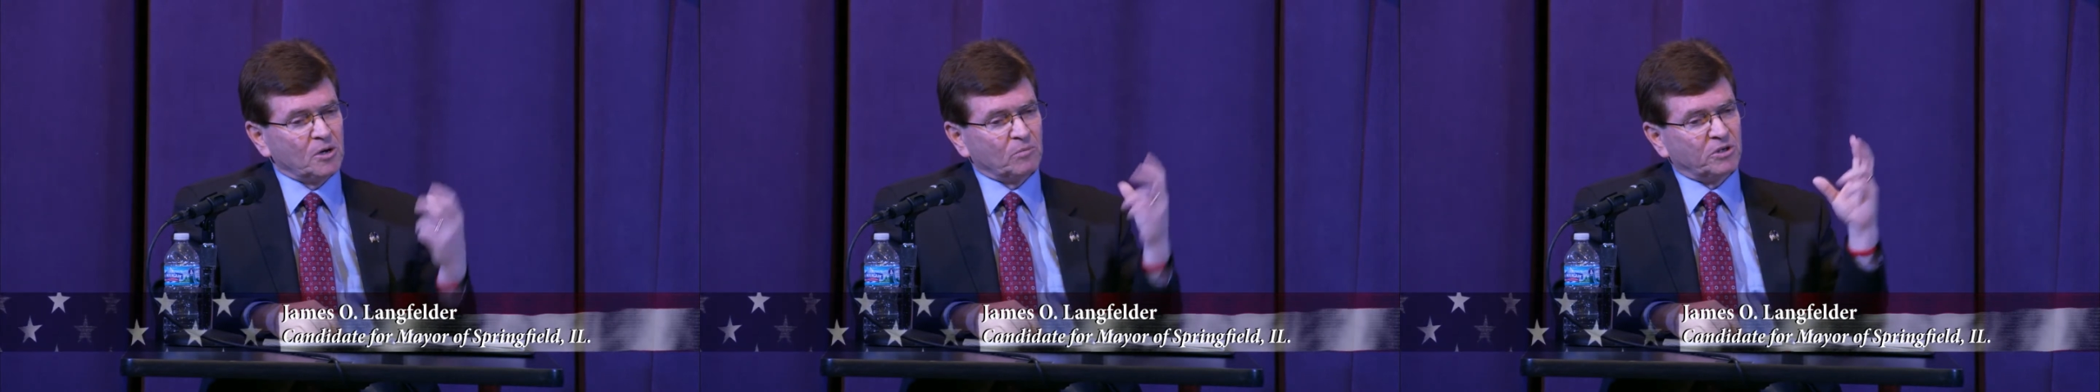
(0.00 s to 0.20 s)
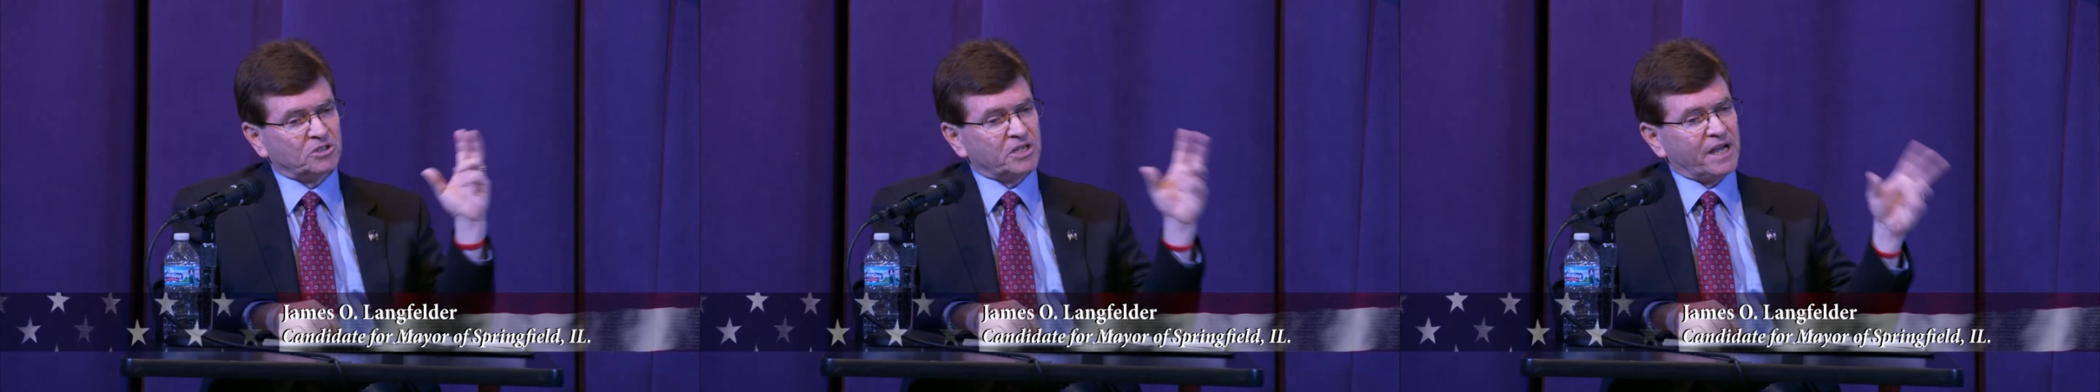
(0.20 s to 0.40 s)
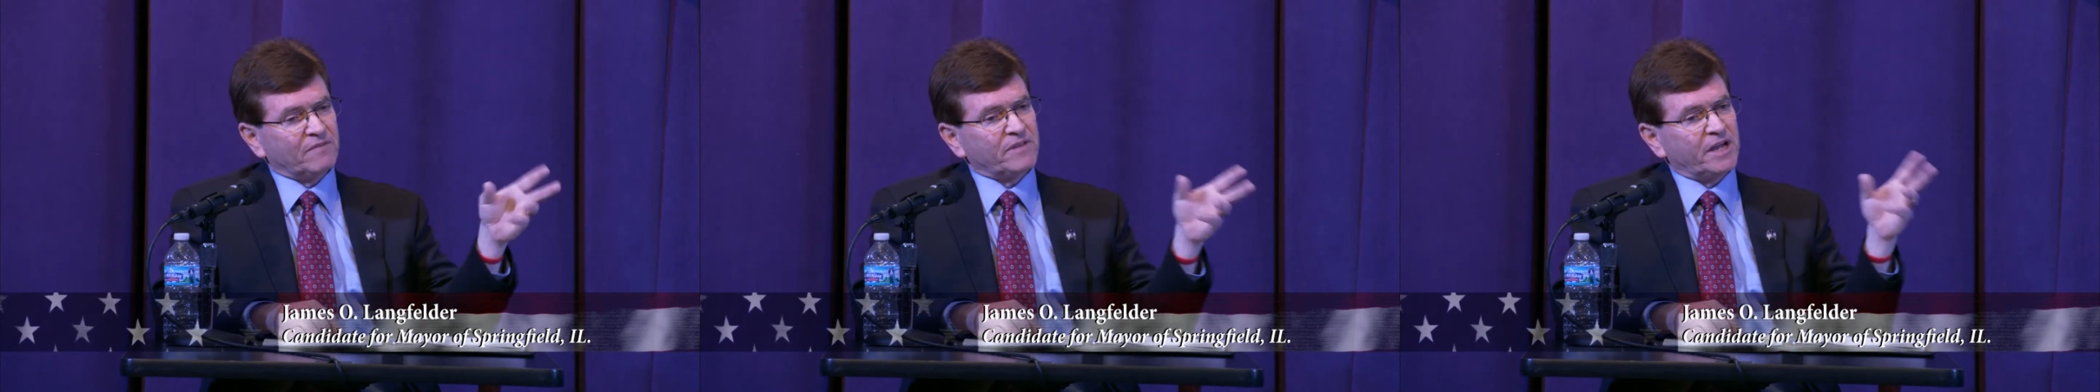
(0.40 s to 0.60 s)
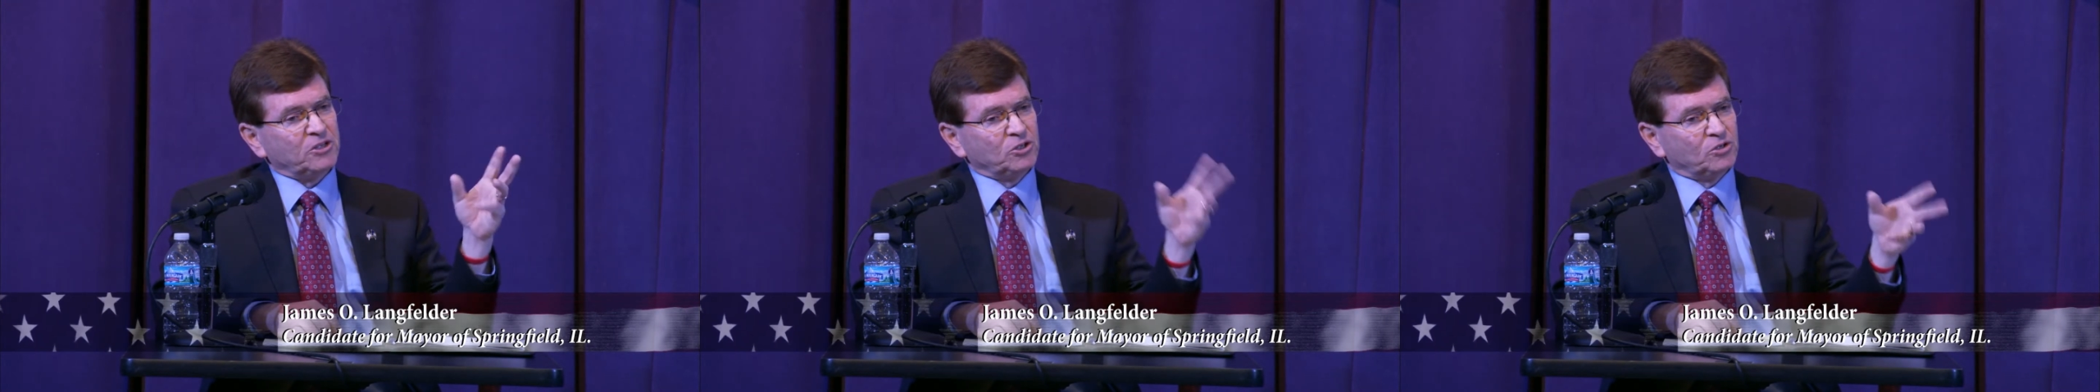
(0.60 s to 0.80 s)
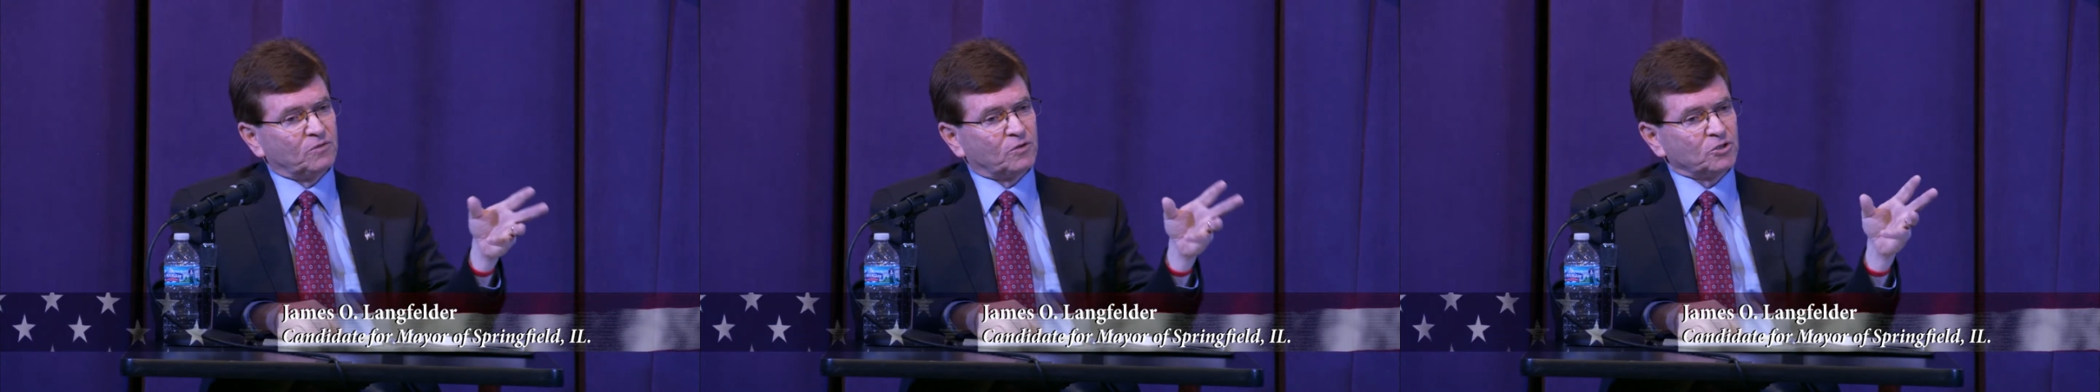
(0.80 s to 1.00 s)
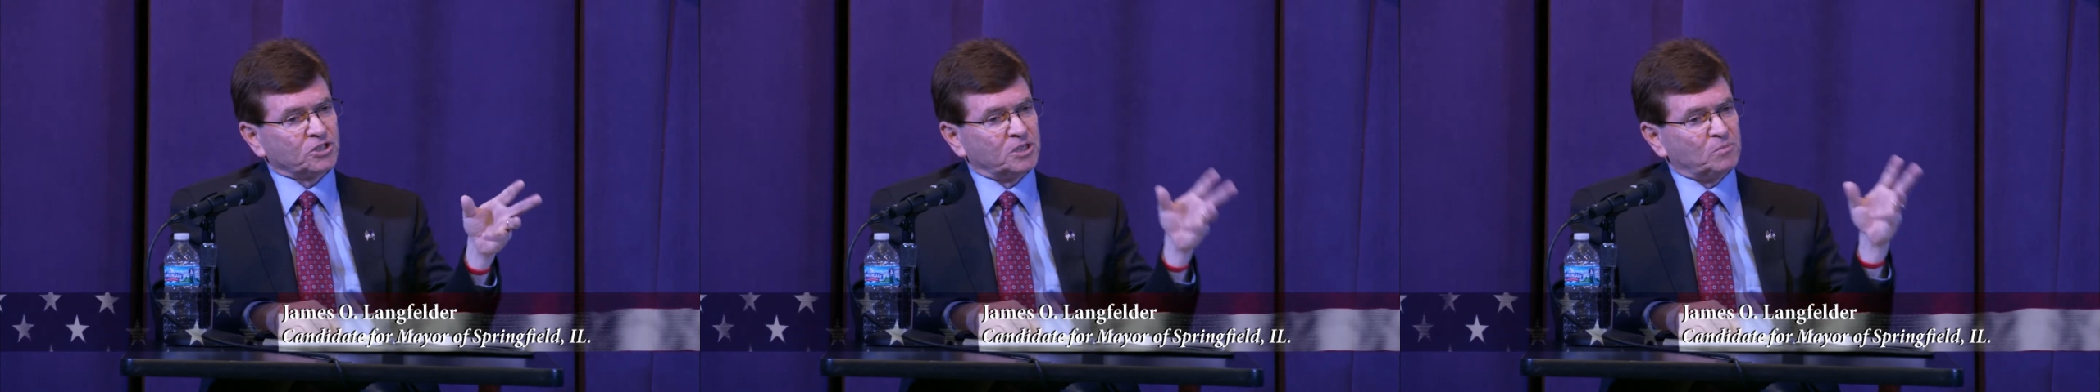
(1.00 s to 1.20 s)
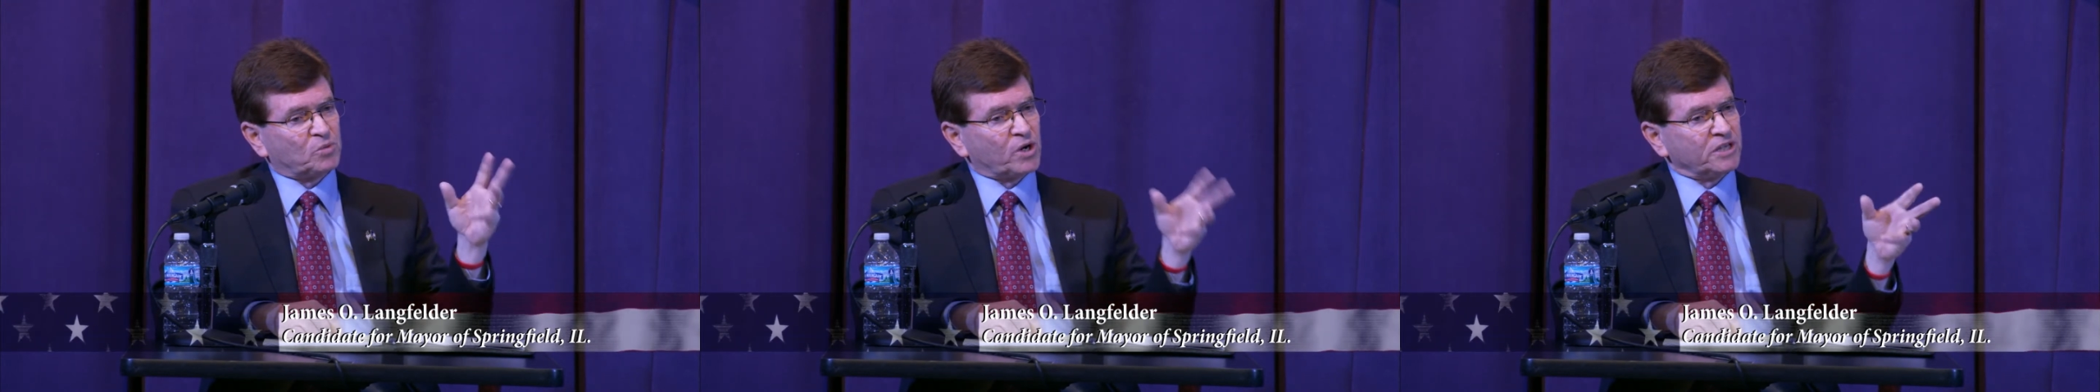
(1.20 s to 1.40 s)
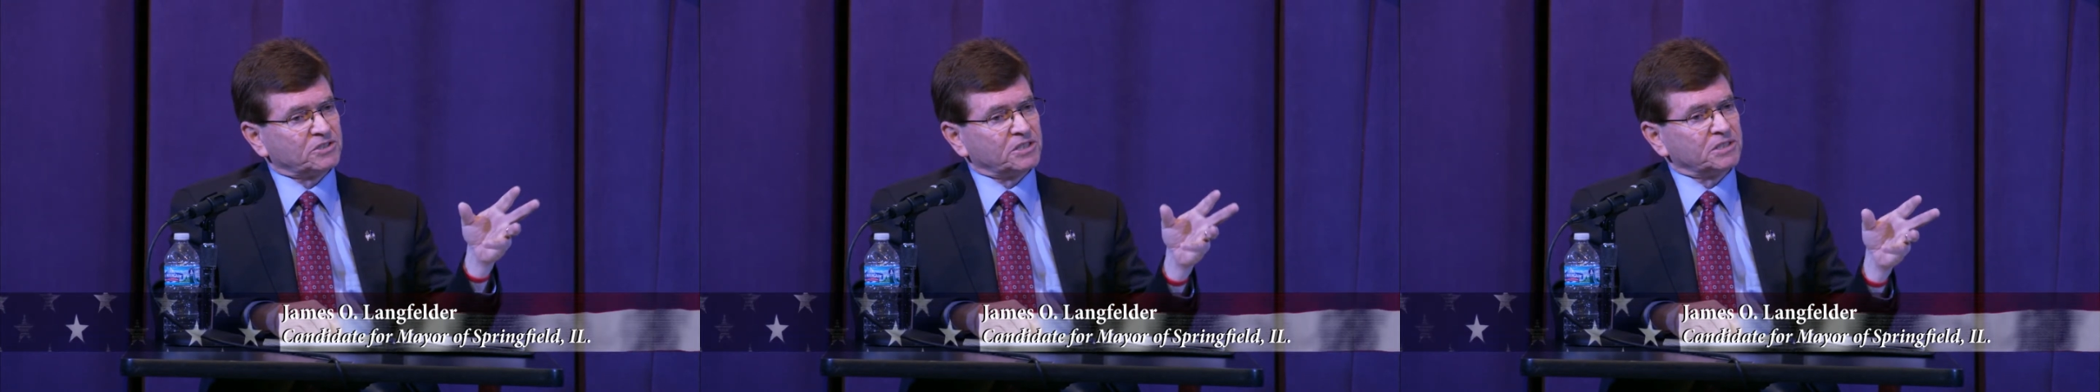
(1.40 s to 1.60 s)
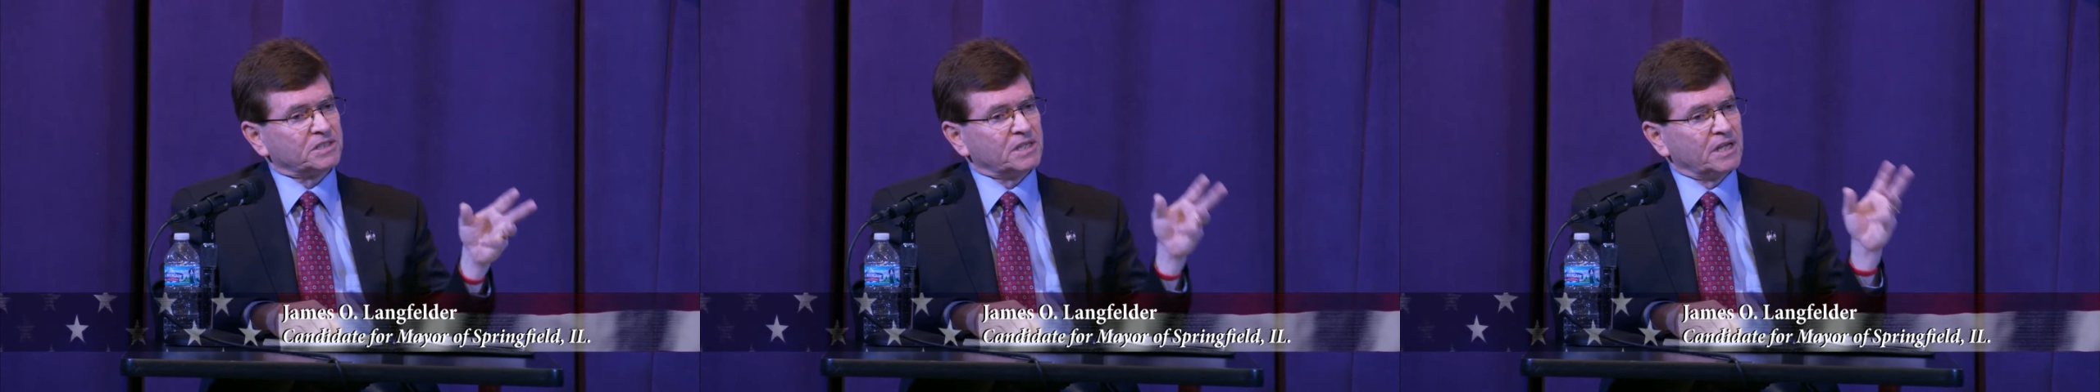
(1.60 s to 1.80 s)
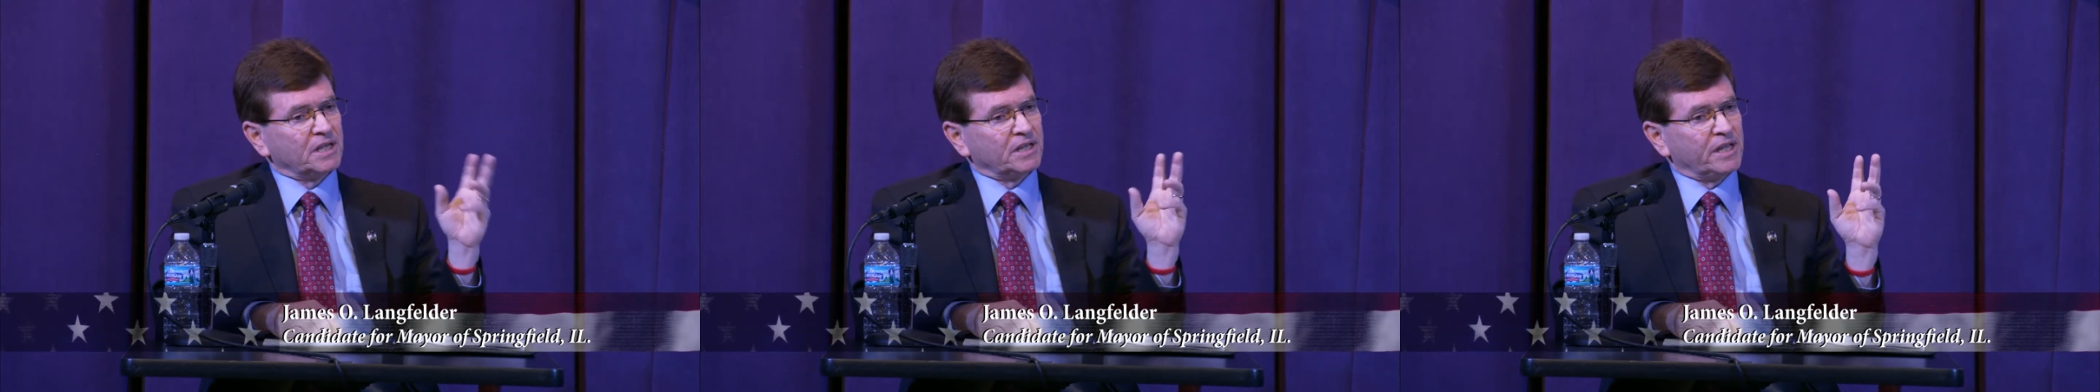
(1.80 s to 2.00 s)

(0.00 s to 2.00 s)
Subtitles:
but you have that university presence